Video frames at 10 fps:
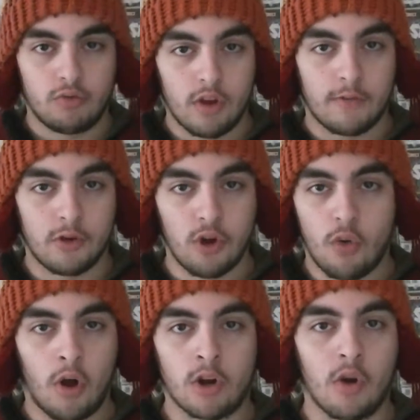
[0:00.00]
If you don't
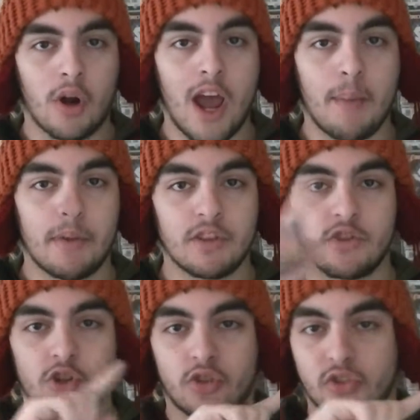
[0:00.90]
want to know what
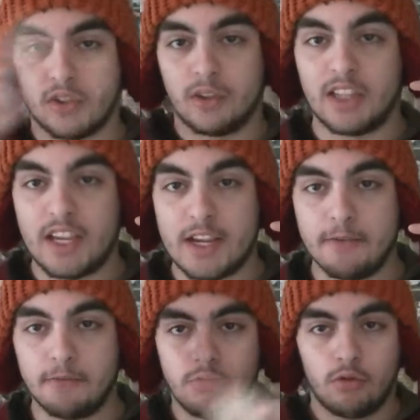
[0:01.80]
happens, just
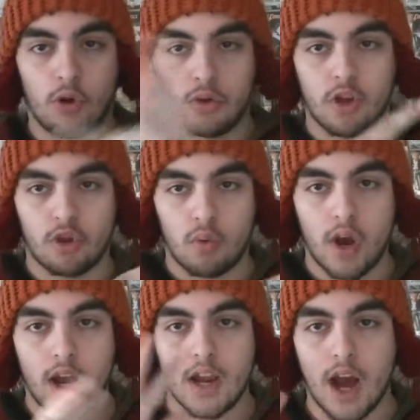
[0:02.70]
leave, go the other
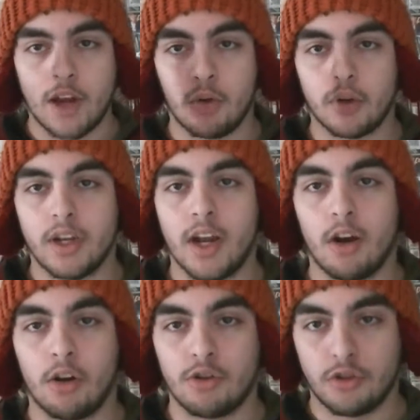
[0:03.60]
way, I don't
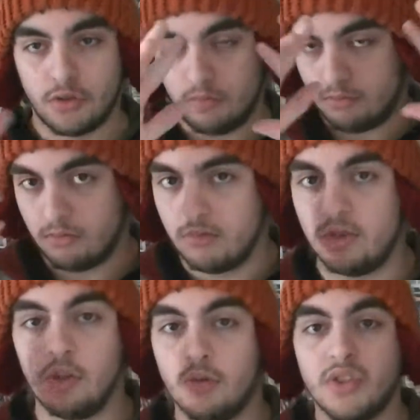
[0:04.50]
care. Just
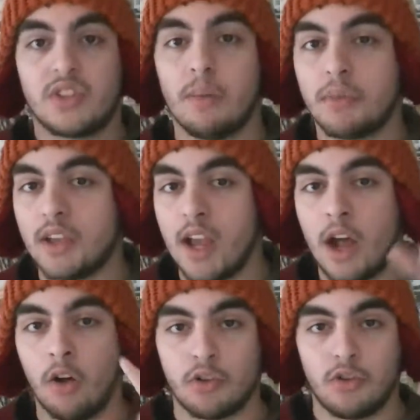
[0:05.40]
do something
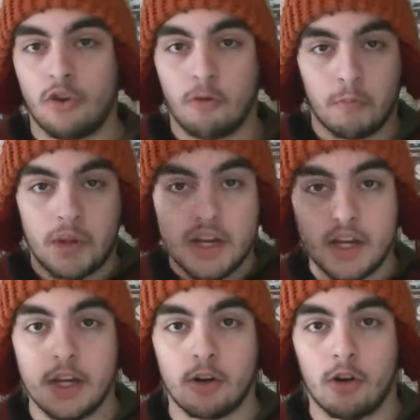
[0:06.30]
else, don't be
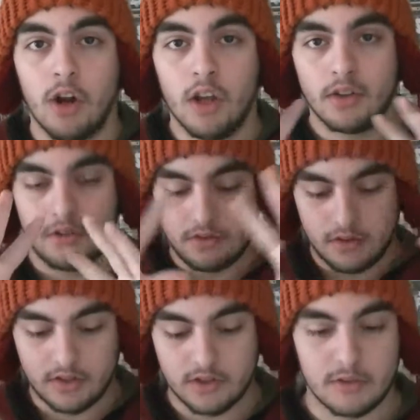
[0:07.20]
here, because
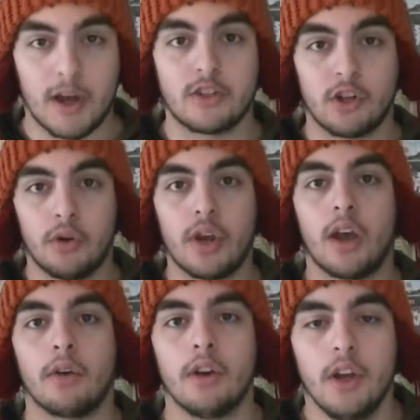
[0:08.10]
this is about to go
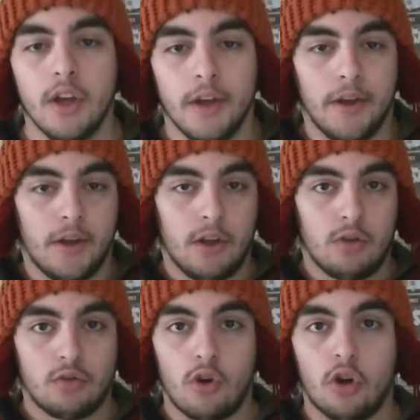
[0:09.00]
down.
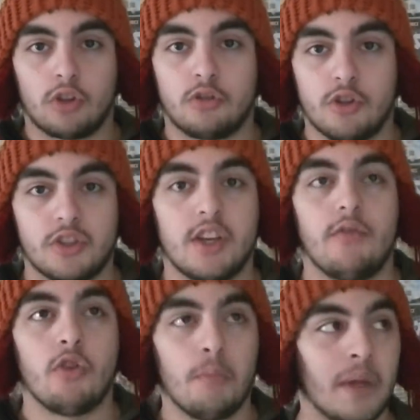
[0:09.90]
So I'll just give
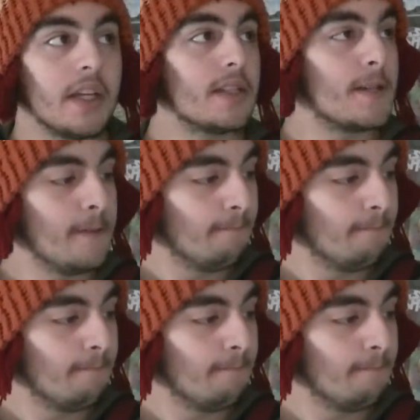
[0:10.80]
you a minute.